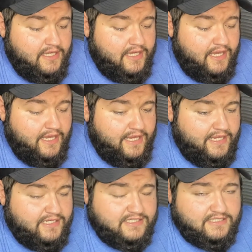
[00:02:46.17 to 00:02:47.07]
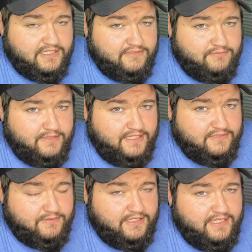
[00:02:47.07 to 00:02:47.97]
And it
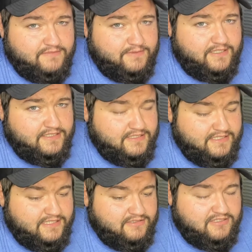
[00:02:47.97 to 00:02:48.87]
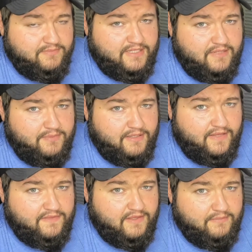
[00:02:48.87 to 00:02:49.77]
is what it is, because it's easier to
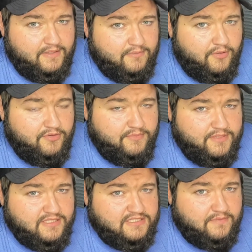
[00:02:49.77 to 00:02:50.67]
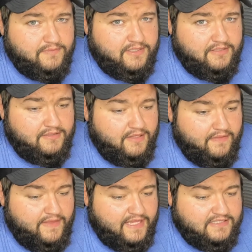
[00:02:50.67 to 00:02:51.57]
manipulate them and mold them into something
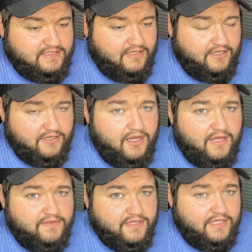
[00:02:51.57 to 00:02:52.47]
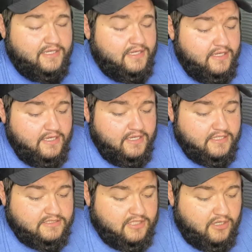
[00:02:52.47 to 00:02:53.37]
that's ungodly.
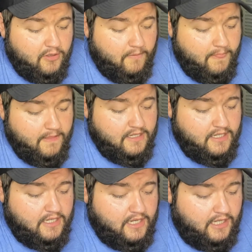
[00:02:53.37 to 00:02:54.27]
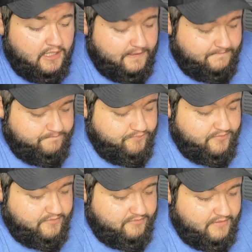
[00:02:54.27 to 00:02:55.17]
So,
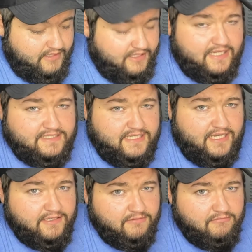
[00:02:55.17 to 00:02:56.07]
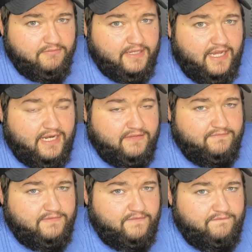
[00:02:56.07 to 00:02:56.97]
like I said, we've been kind
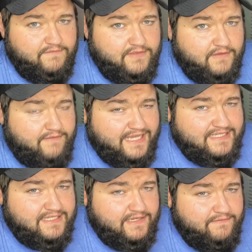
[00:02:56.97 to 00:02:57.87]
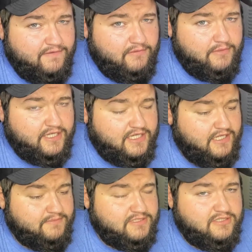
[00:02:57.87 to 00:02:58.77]
of divisive when it
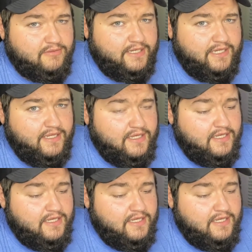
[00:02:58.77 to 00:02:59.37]
comes to it.